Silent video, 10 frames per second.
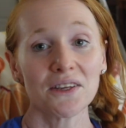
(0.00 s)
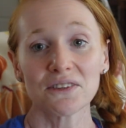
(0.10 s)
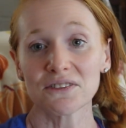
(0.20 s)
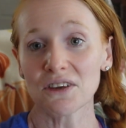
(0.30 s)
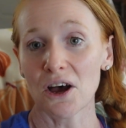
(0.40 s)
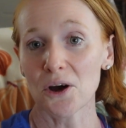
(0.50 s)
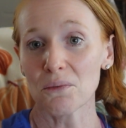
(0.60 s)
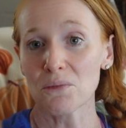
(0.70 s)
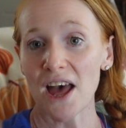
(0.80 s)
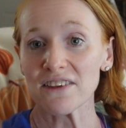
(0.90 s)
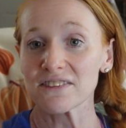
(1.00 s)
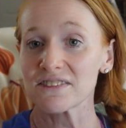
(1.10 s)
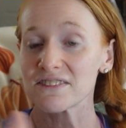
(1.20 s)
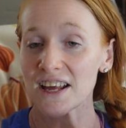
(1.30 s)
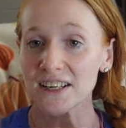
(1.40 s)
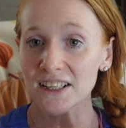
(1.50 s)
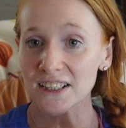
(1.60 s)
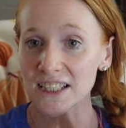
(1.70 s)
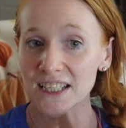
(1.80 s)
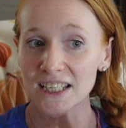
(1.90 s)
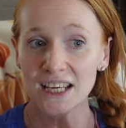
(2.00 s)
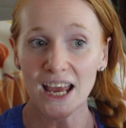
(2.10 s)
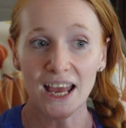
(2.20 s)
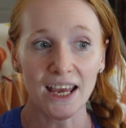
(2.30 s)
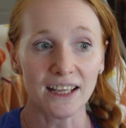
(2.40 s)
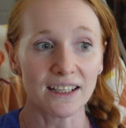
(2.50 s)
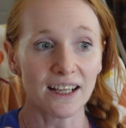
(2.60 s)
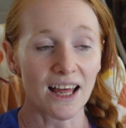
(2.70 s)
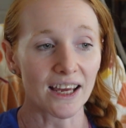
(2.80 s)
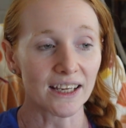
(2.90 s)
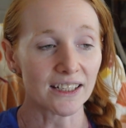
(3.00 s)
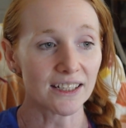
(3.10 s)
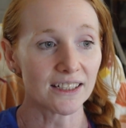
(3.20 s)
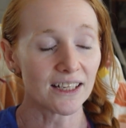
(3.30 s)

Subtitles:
Some aesthetically and like,